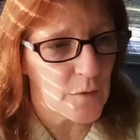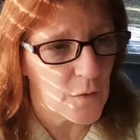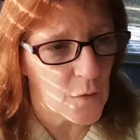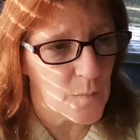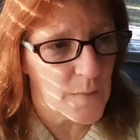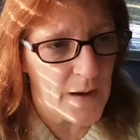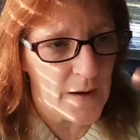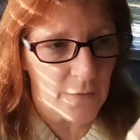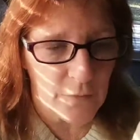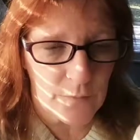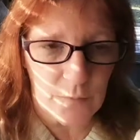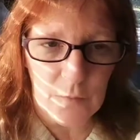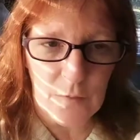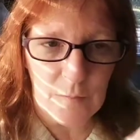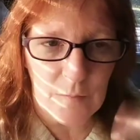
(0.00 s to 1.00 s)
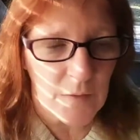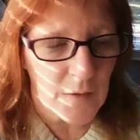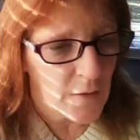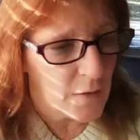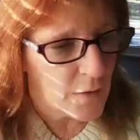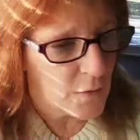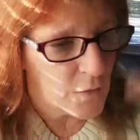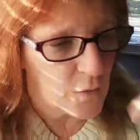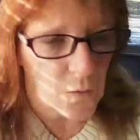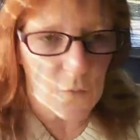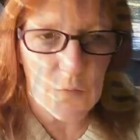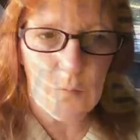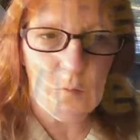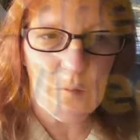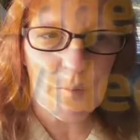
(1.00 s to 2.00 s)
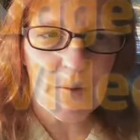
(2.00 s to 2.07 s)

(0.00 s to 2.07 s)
go back through them, go through the